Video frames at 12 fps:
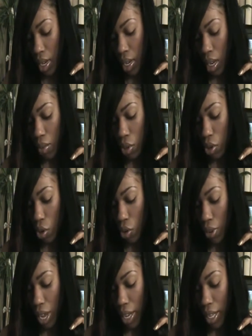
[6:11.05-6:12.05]
And I'm going to go
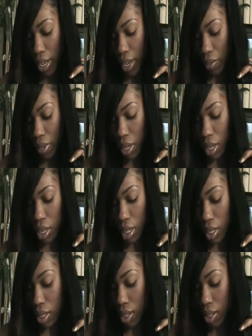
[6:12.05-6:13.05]
over that again
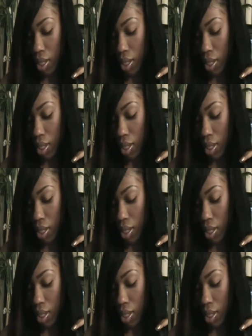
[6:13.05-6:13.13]
because